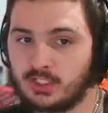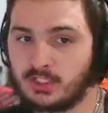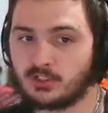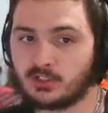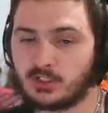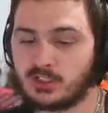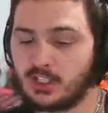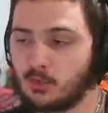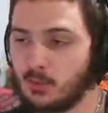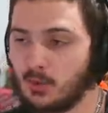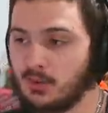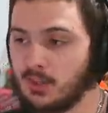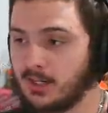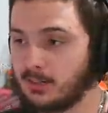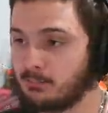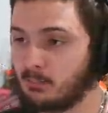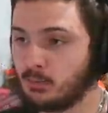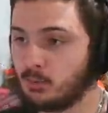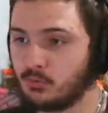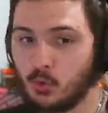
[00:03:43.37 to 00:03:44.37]
so that way they
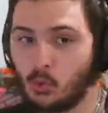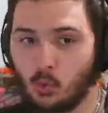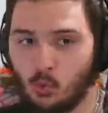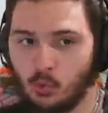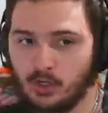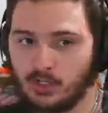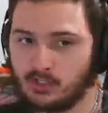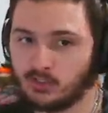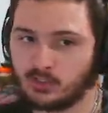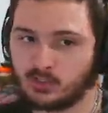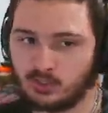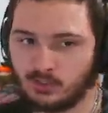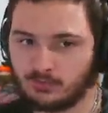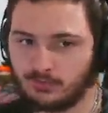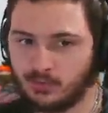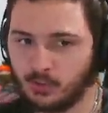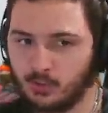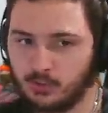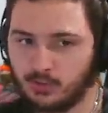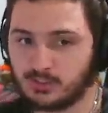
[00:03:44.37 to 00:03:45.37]
put the ore into the
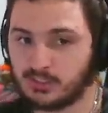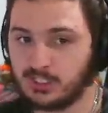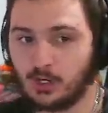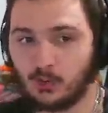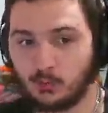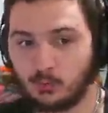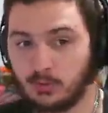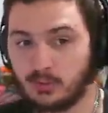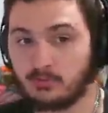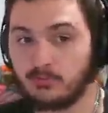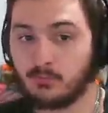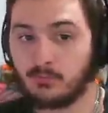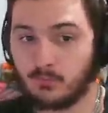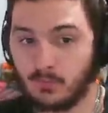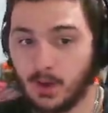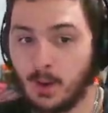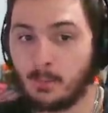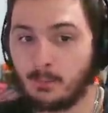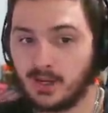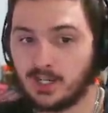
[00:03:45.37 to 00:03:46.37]
furnace. That would be
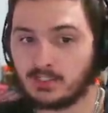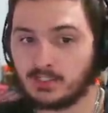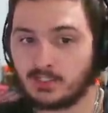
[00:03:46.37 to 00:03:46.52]
amazing,